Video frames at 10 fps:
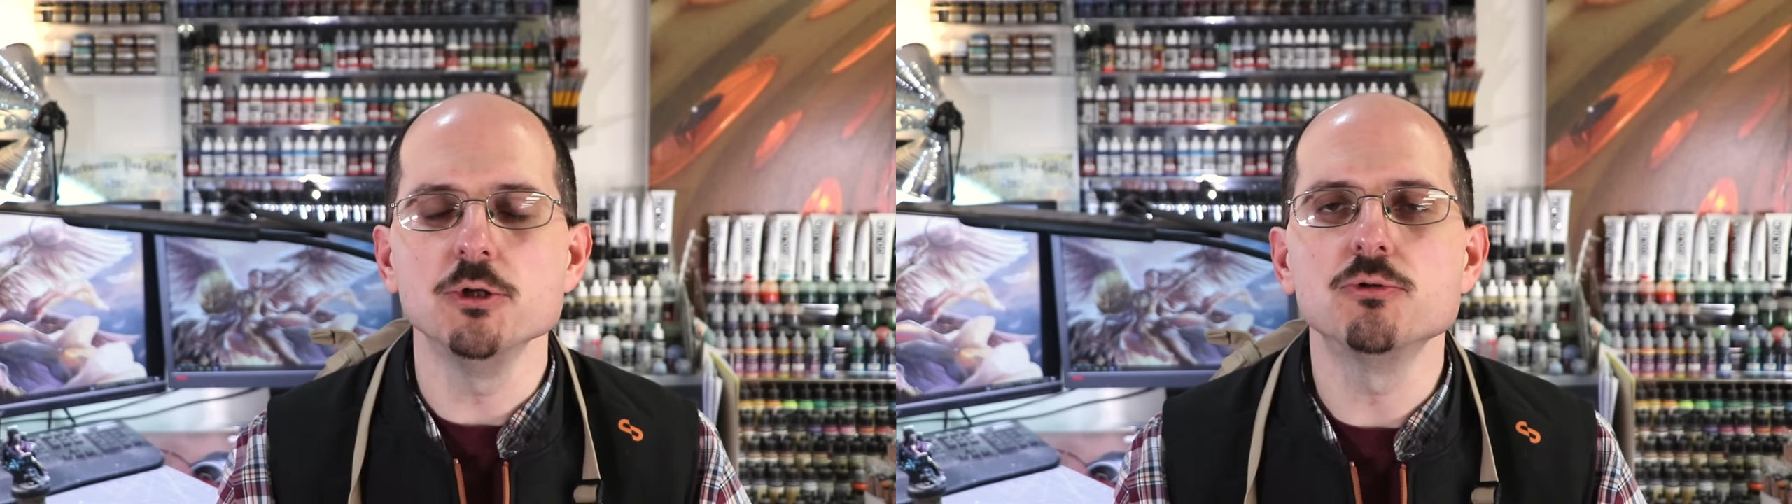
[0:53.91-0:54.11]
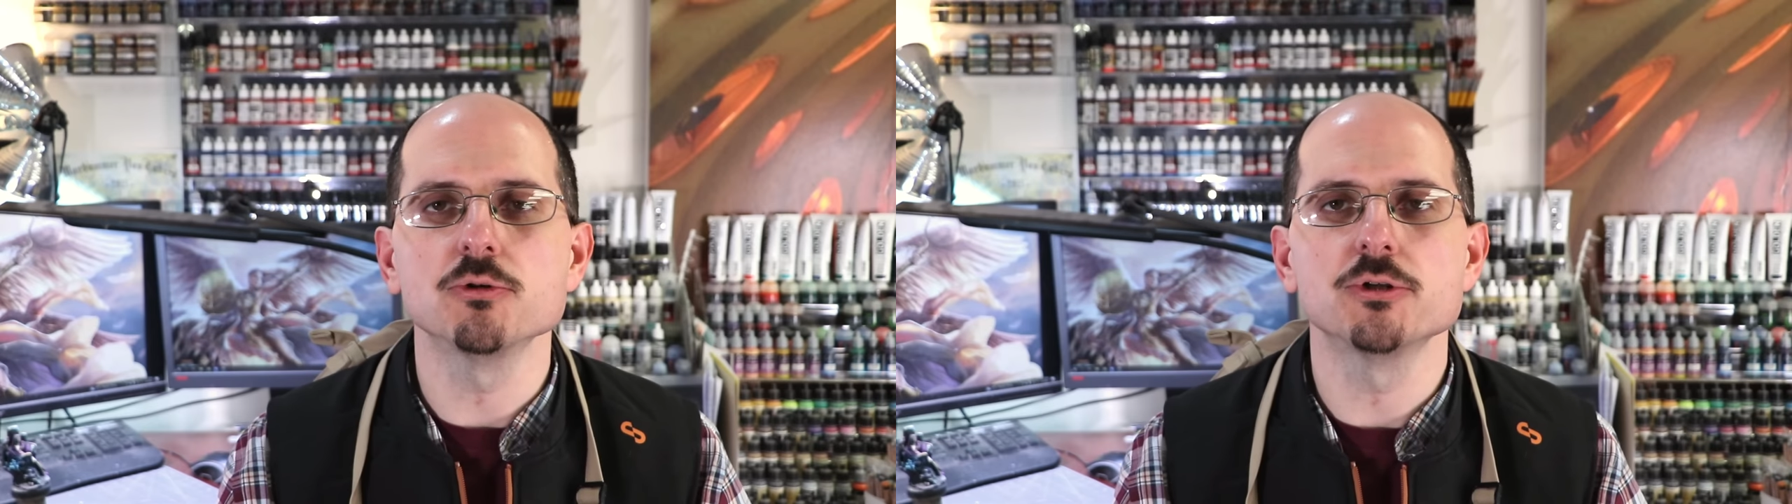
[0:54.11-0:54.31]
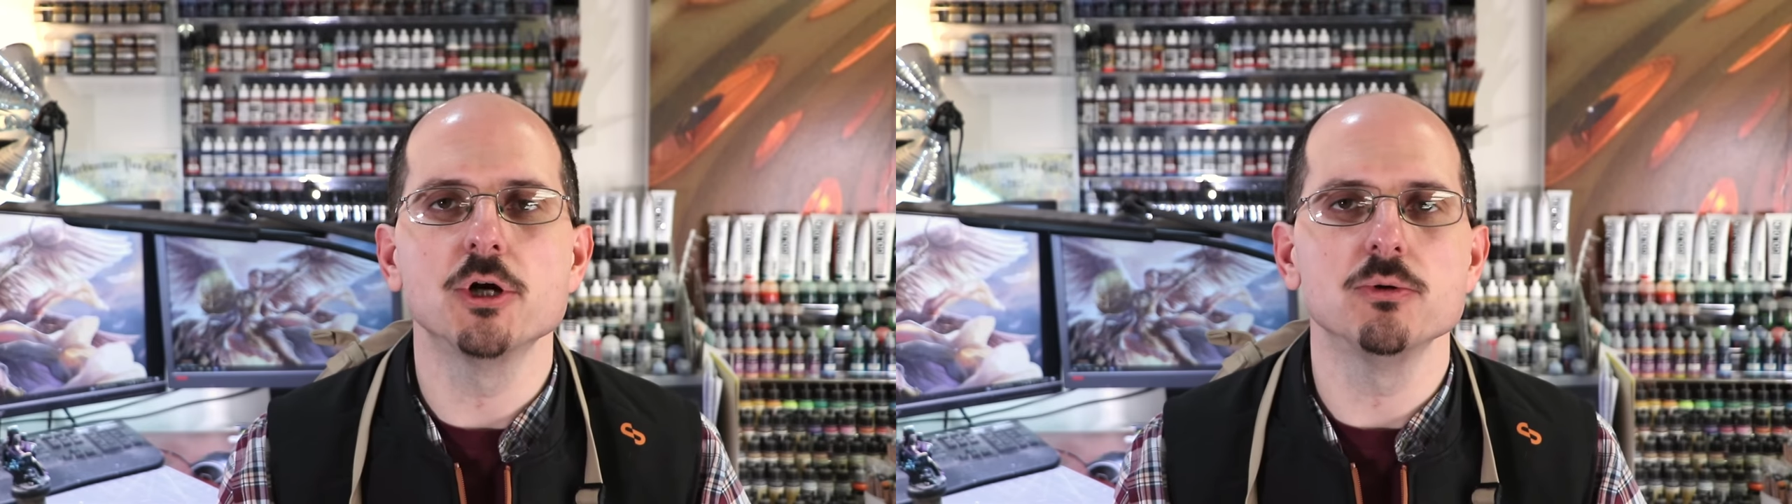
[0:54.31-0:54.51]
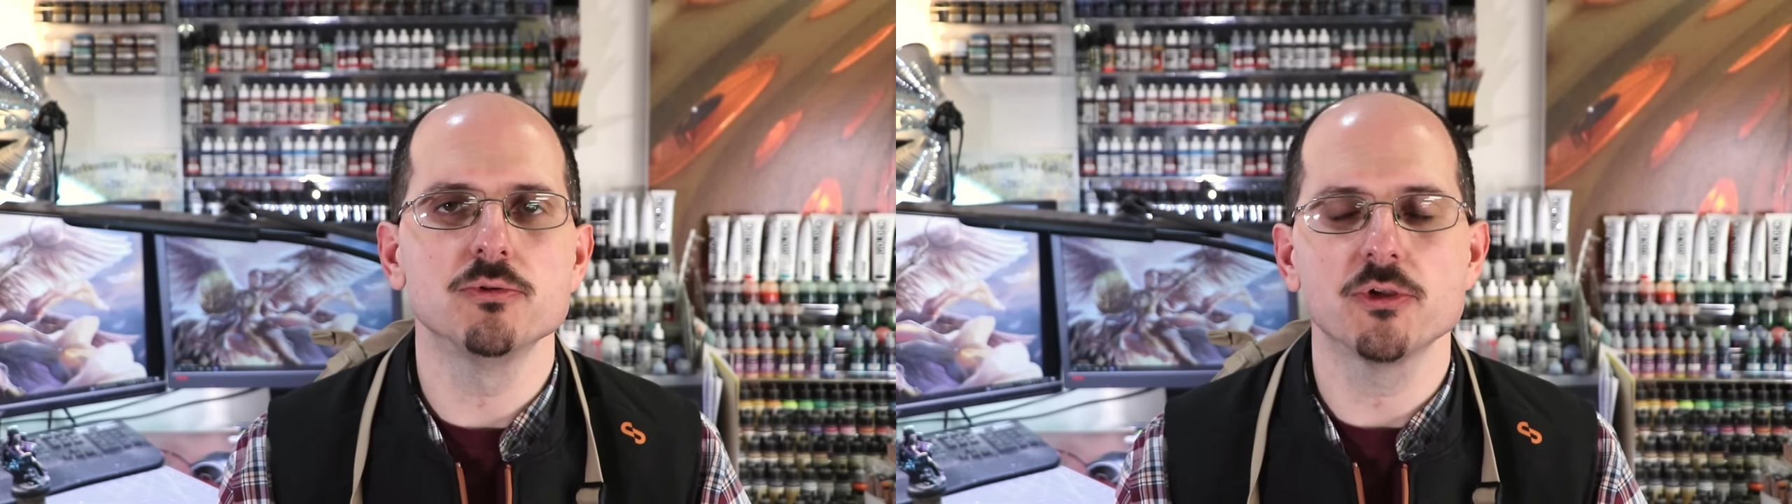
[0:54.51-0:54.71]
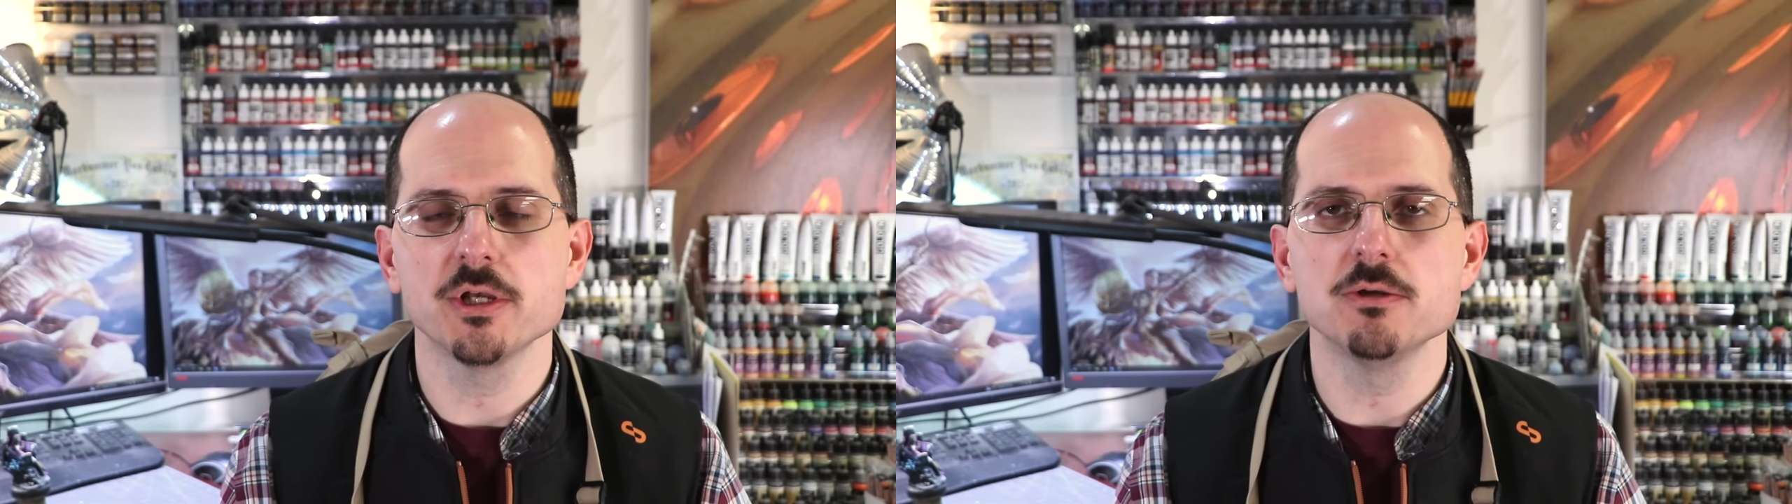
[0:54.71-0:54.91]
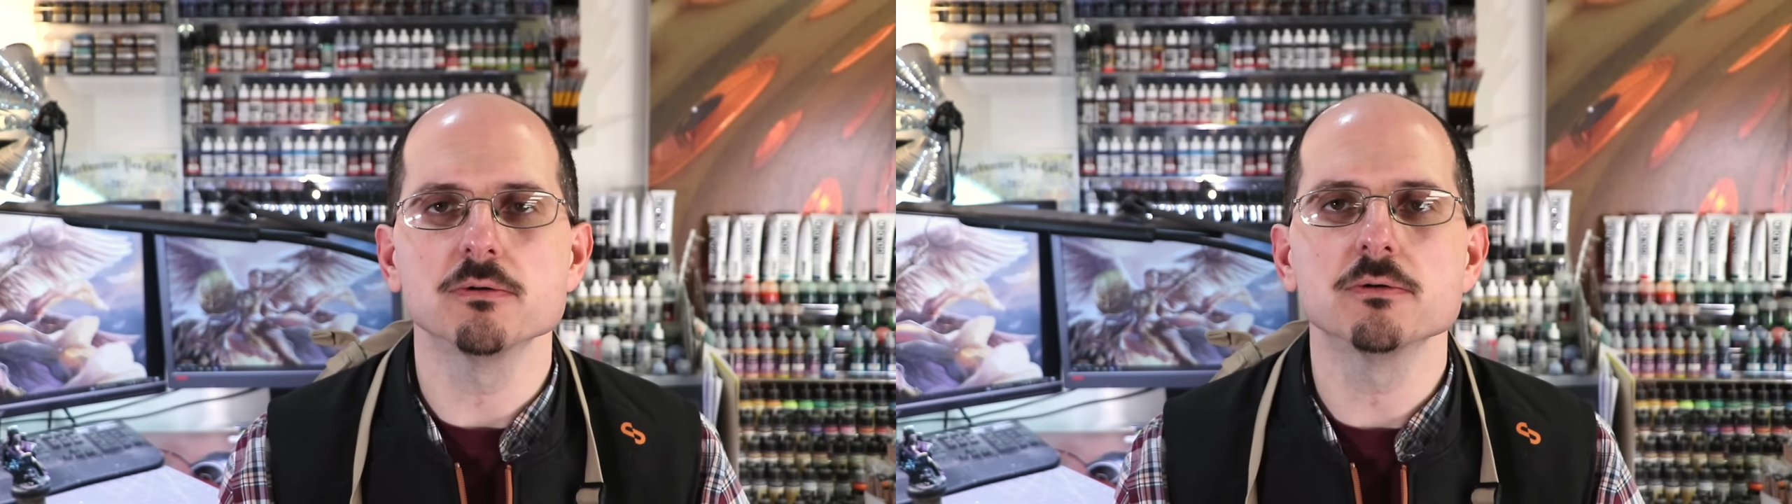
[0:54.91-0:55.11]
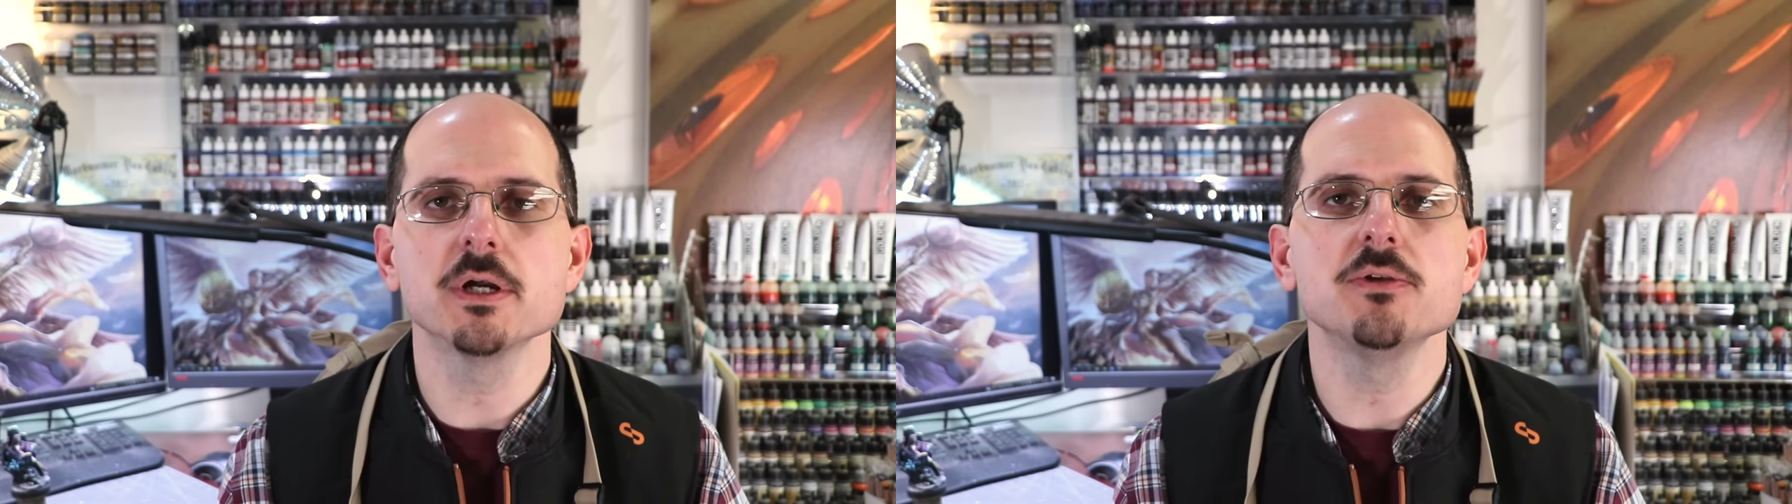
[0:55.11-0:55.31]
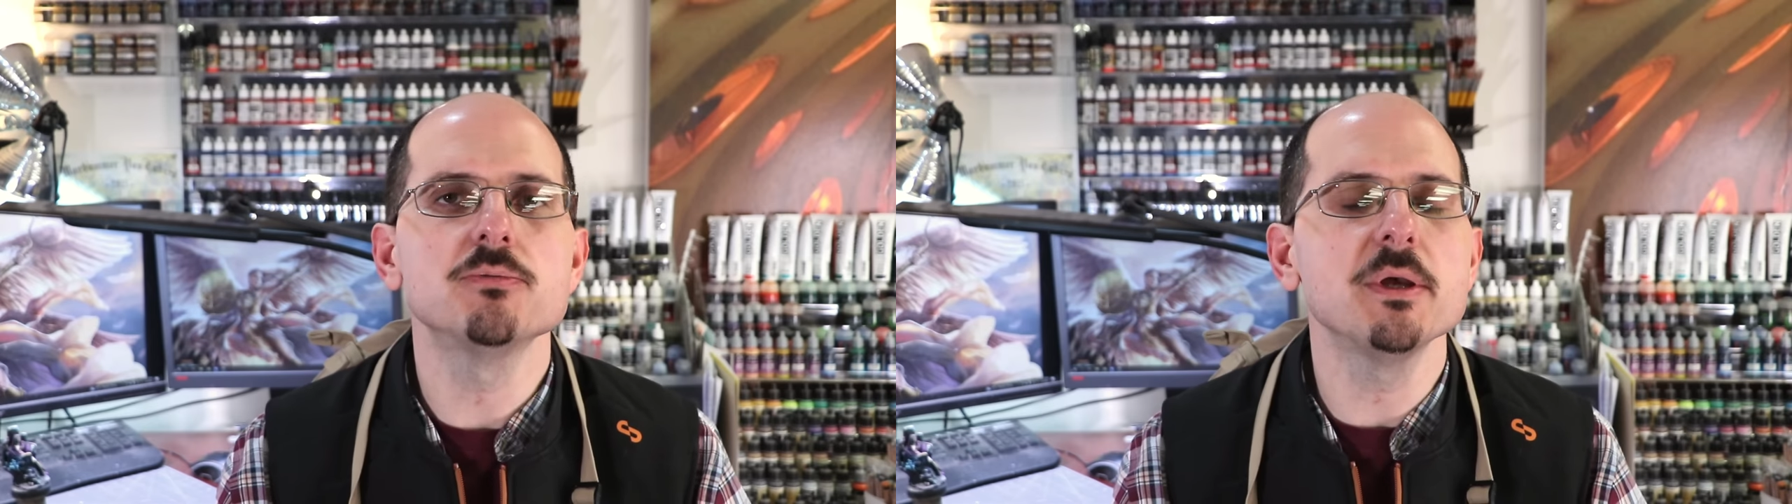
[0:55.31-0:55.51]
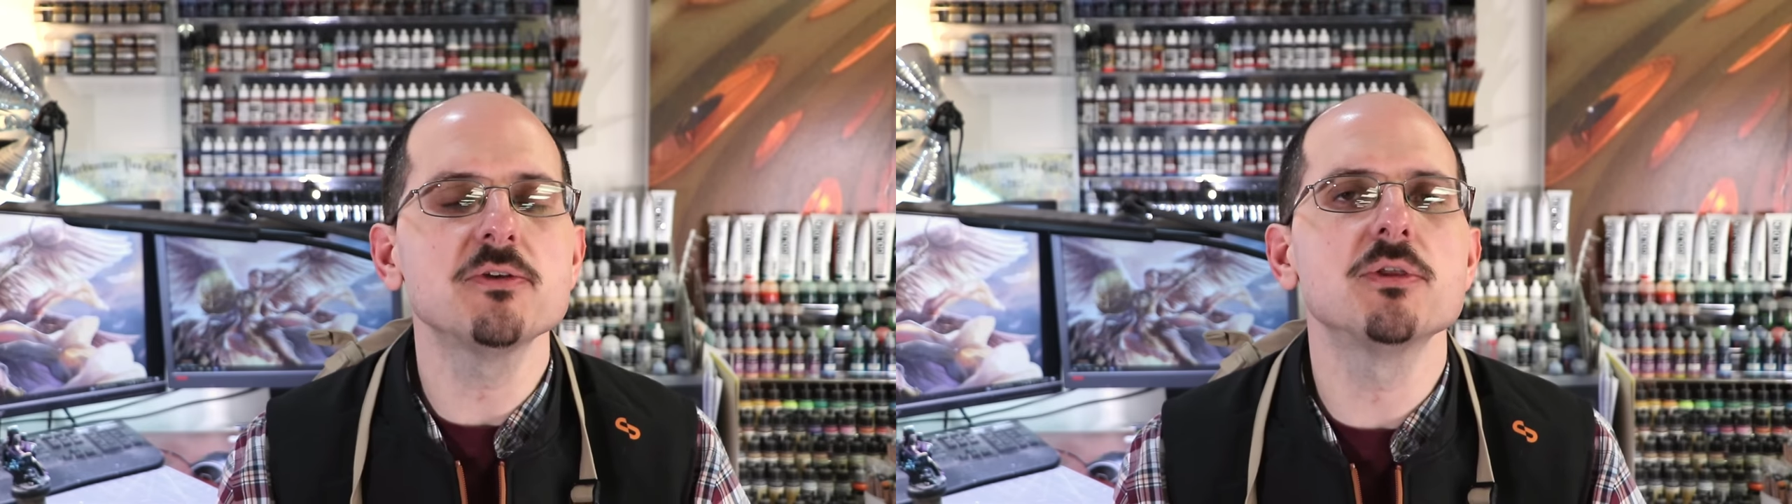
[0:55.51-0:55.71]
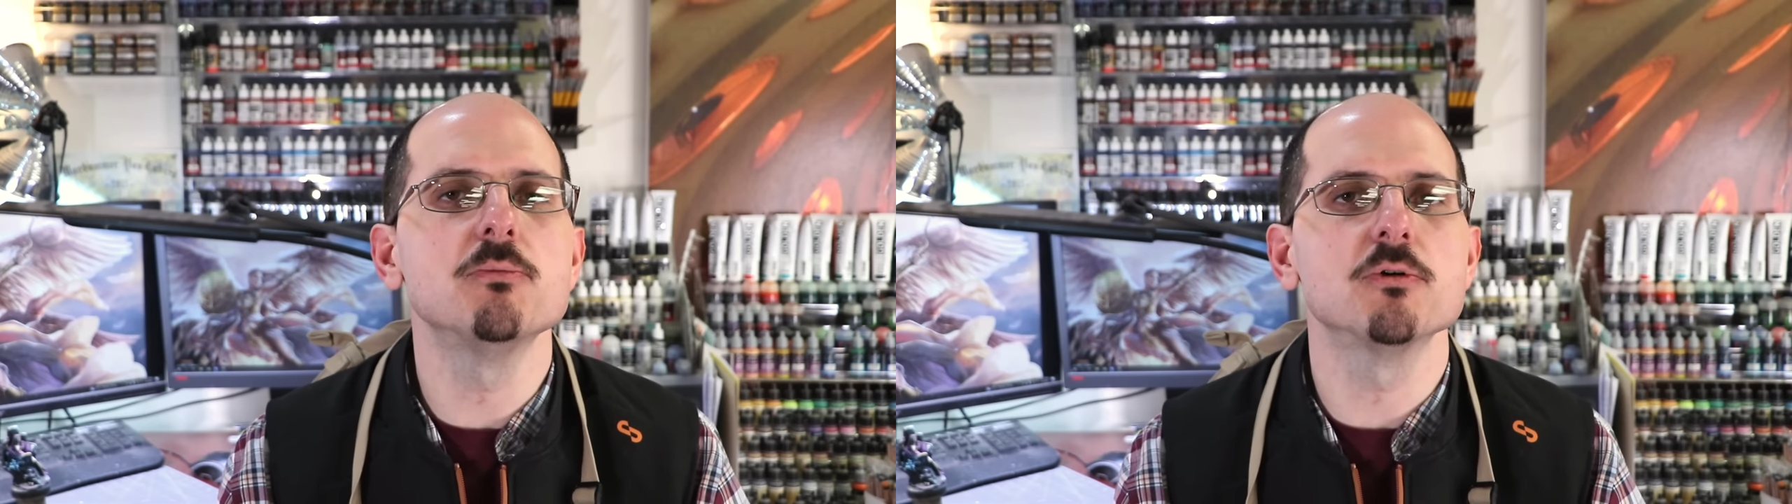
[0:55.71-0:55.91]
neutral tones like your grays makes them